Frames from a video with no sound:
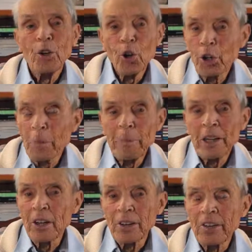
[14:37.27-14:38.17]
not a
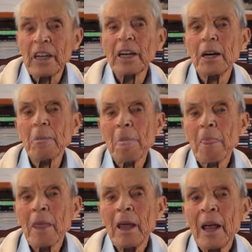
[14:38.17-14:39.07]
better thinker,
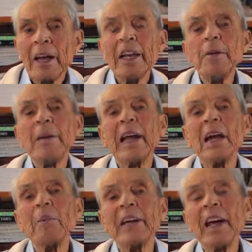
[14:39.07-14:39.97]
and he
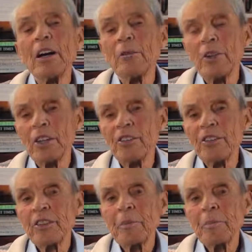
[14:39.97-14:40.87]
became a
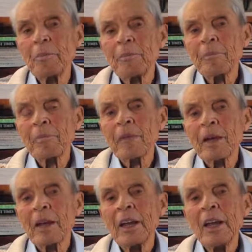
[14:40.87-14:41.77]
Calvinist.
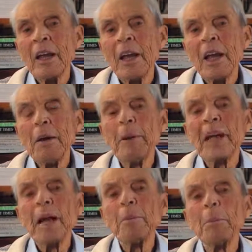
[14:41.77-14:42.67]
He
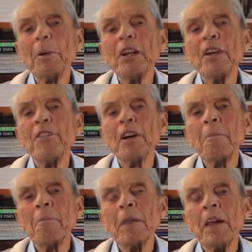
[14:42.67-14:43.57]
became a
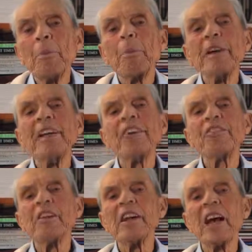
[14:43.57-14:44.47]
believer in
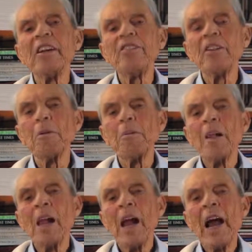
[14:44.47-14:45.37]
predestination,
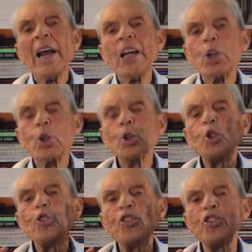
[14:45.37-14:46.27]
and he
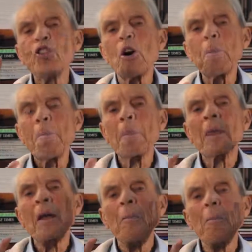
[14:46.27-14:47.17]
couldn't stop
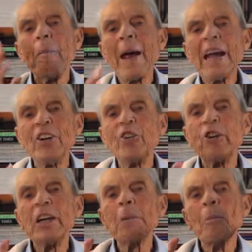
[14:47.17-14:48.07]

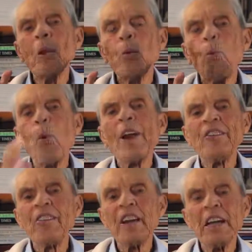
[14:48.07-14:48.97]
badgering
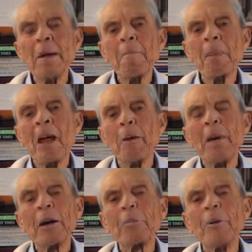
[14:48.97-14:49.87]
Wesley
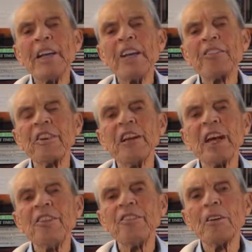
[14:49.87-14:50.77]
about
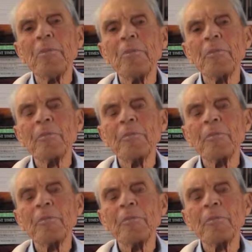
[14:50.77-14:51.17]
predestination.